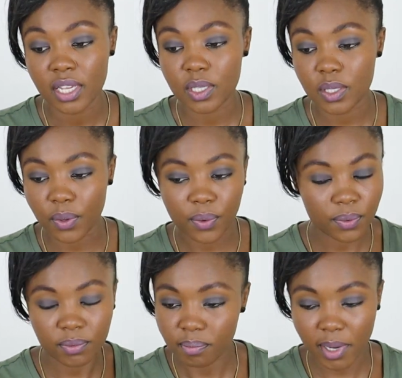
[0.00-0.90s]

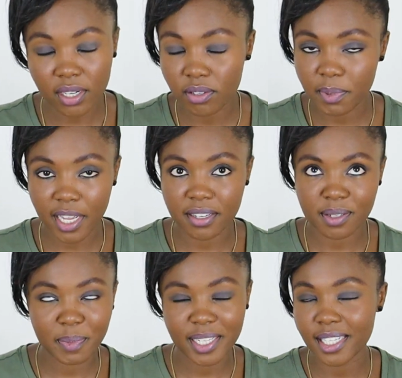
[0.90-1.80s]
So might not be
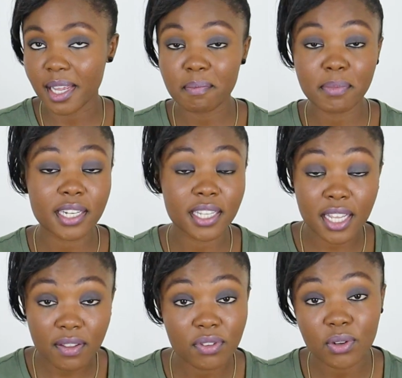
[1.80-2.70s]
100%, but
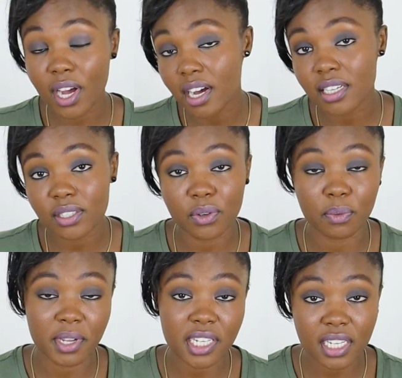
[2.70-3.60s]
if you add or
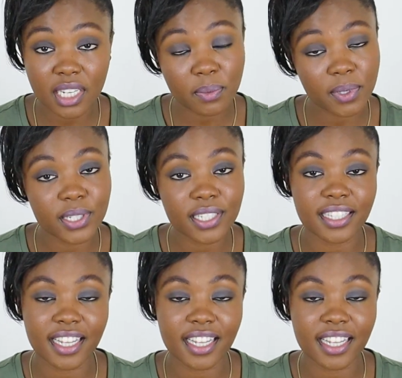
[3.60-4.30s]
omit any words,